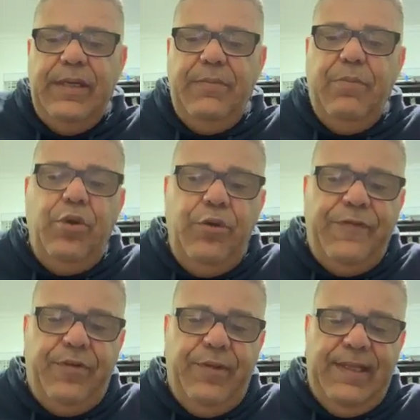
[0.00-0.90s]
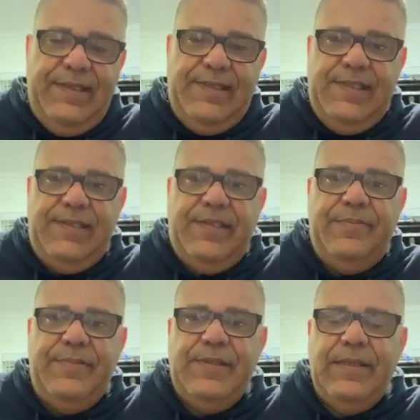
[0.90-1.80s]
move through these
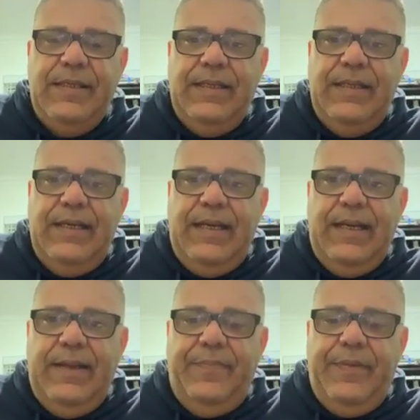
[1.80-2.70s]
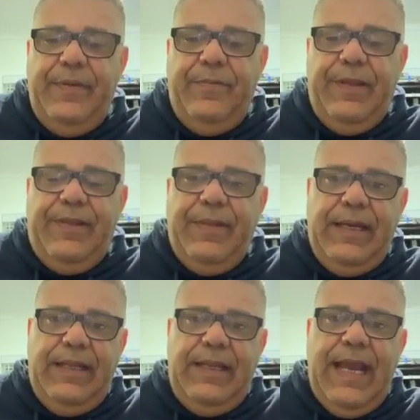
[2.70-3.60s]
systems with the
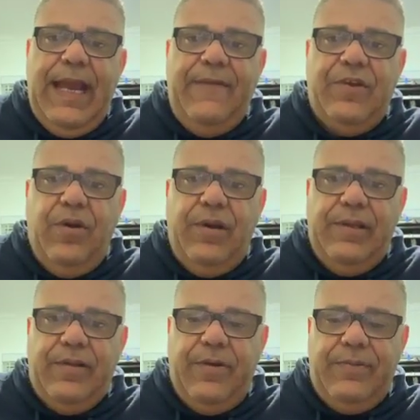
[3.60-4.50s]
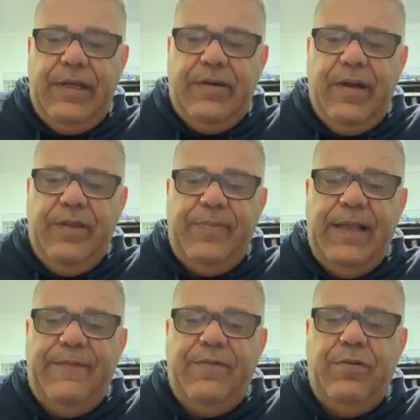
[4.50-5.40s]
money that you have got in the crypto growth
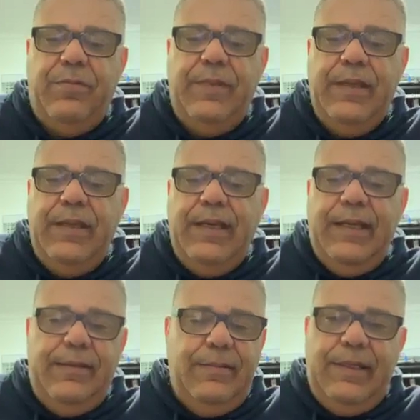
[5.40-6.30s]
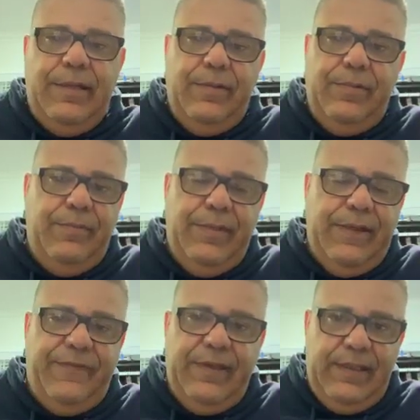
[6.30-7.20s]
platform. And, it wouldn't be
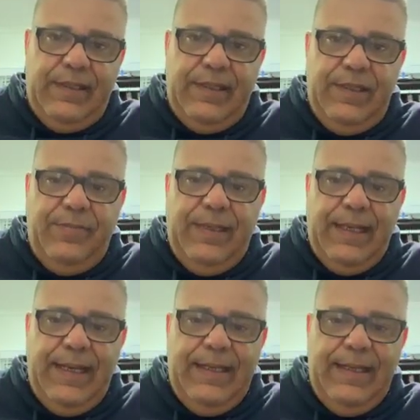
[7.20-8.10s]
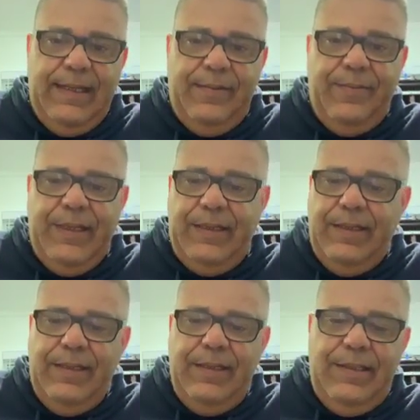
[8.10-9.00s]
affiliate that you'd be landing in. It'll be,
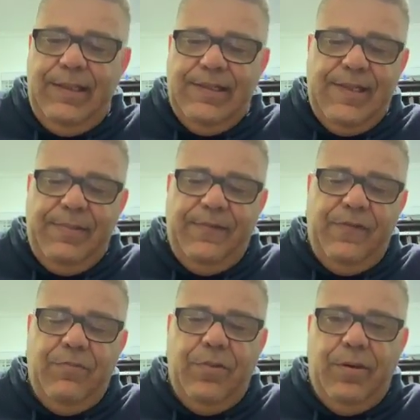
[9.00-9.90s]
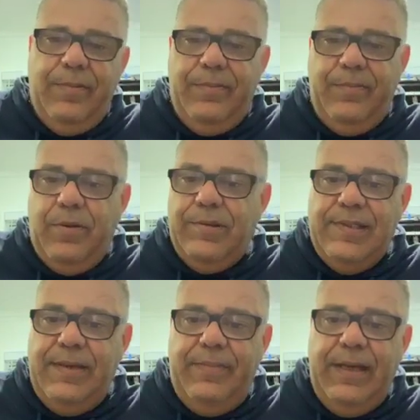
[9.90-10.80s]
something from bronze
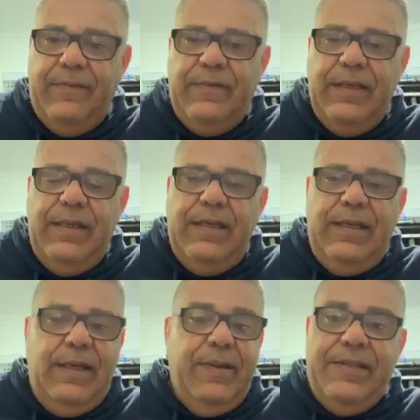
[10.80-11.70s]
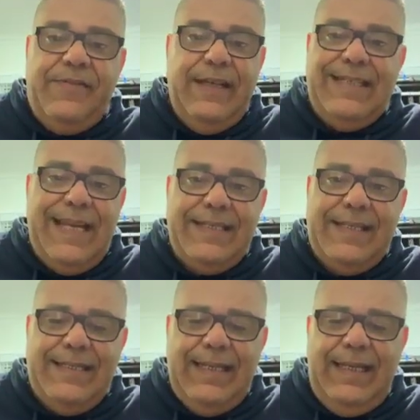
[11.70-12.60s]
and above. I mean, it's
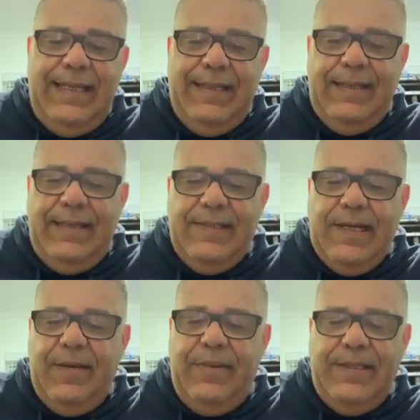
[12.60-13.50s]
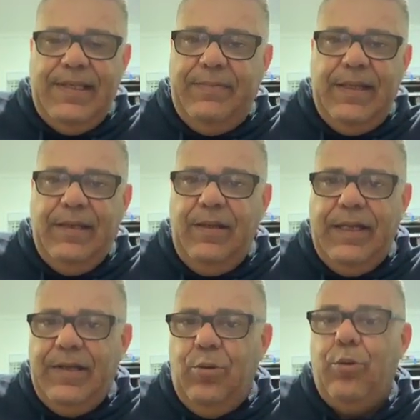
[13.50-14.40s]
fantastic to hear that there's going to be something
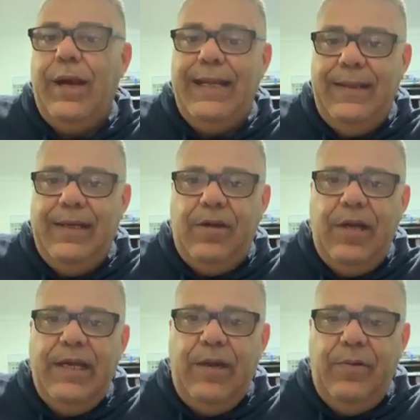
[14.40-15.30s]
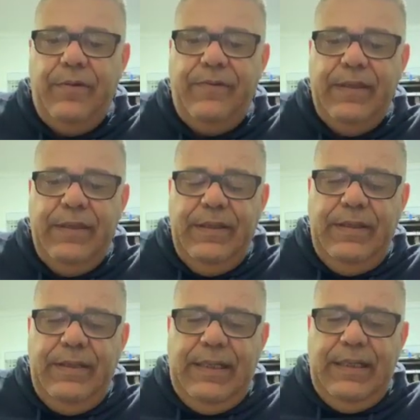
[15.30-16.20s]
like already that I know of,
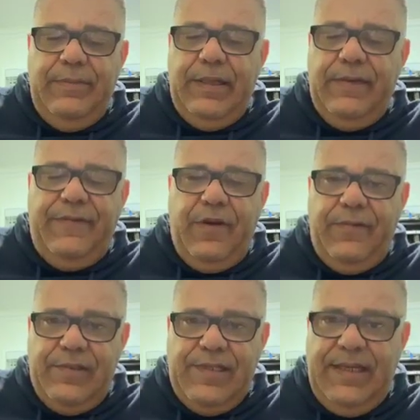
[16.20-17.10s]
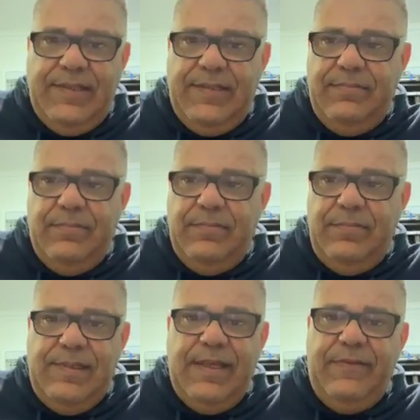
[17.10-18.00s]
5 or 6,
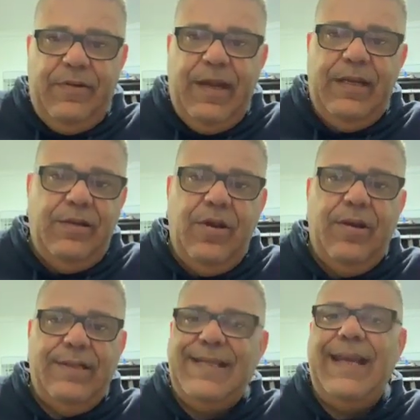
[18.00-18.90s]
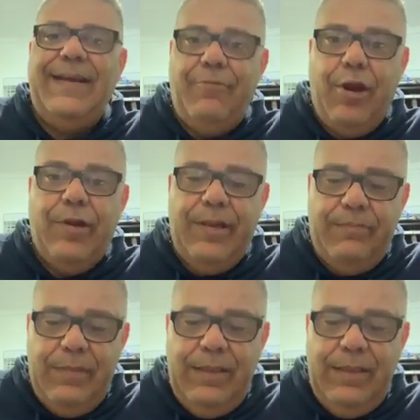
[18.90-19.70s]
7 or 8, 9, 10 rhodium